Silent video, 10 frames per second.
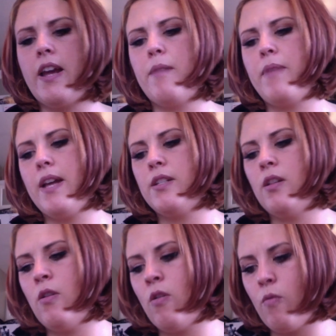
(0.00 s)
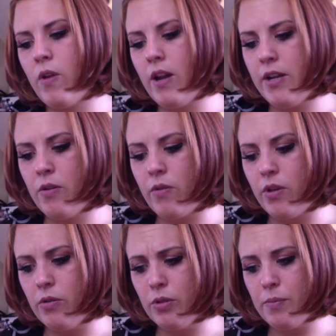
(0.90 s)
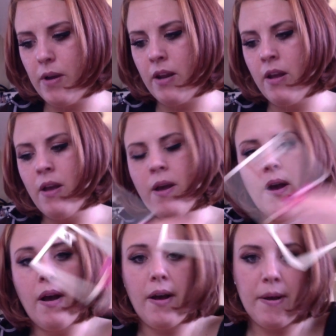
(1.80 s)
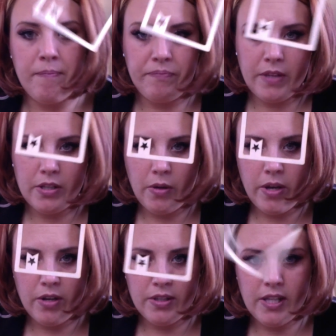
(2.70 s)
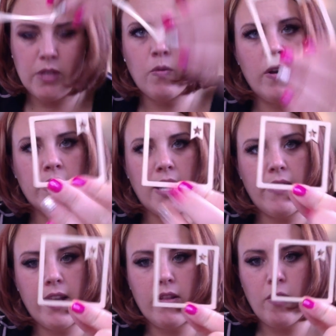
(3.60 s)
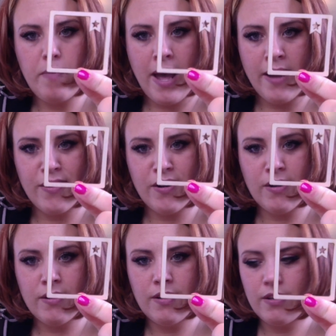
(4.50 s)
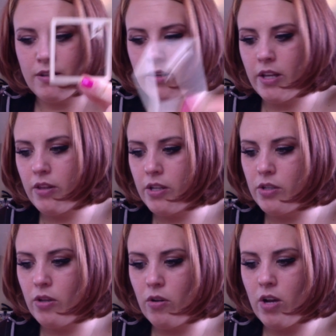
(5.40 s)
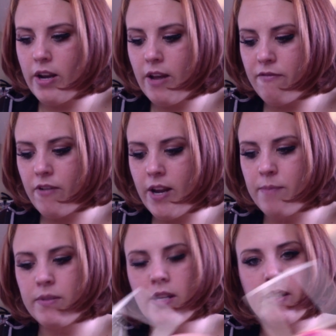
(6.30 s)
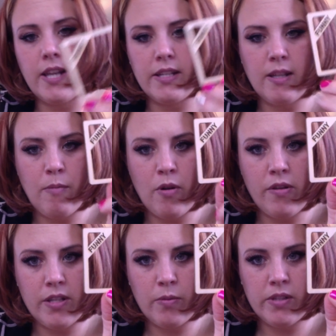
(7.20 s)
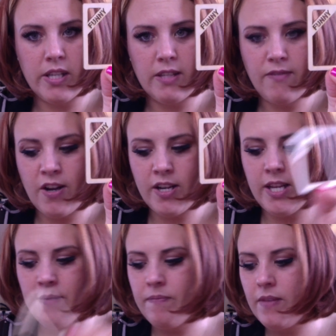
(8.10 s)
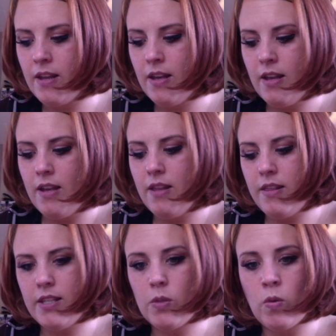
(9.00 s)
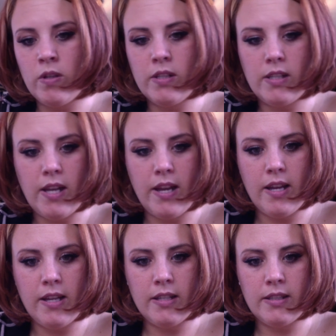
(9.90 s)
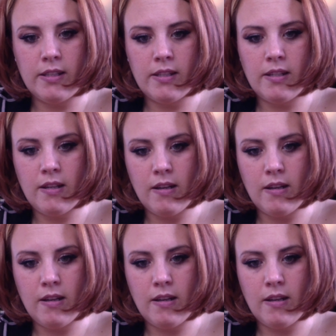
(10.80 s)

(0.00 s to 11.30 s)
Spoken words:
can pass along what I don't use. But so here's this one. It's got like a little banner. Like these are little cutout frames that say something on it. This one says funny. This one says,